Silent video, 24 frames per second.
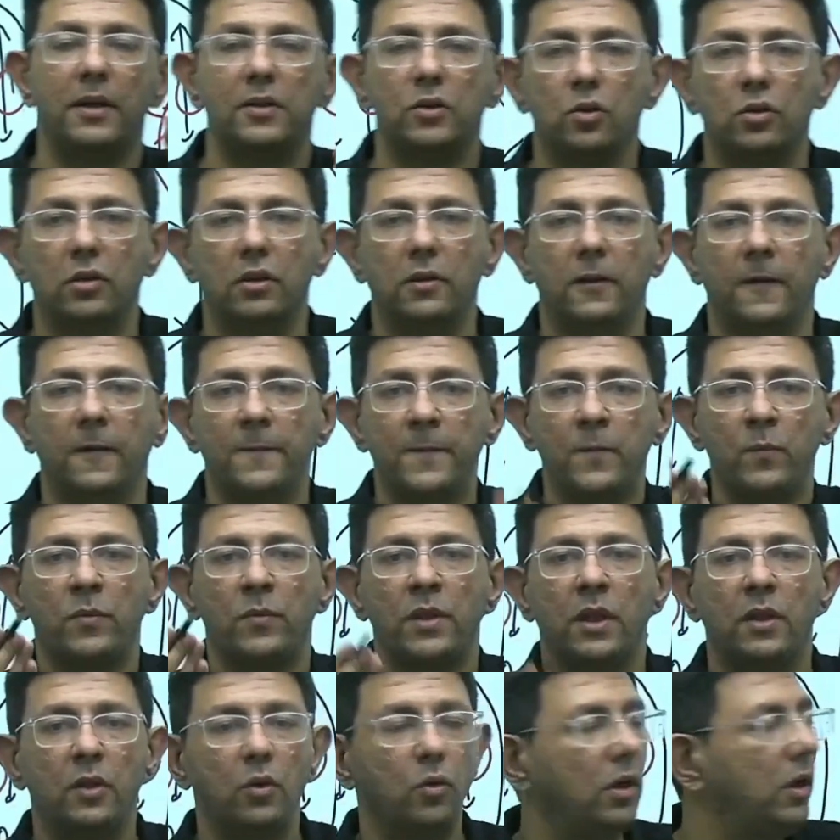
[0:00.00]
So the
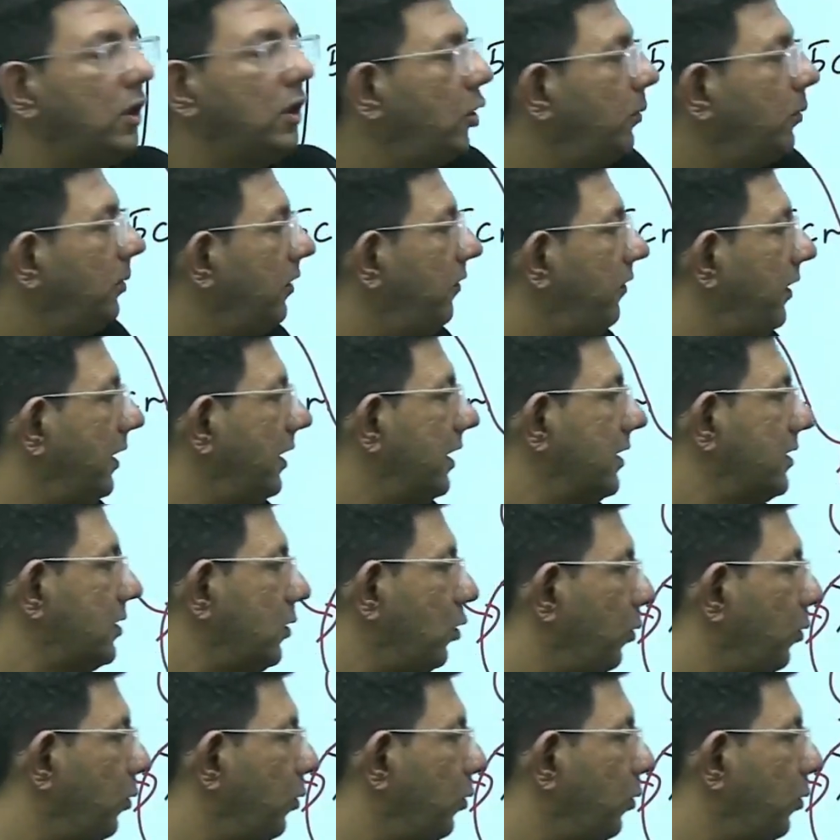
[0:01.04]
neural tube defect, it's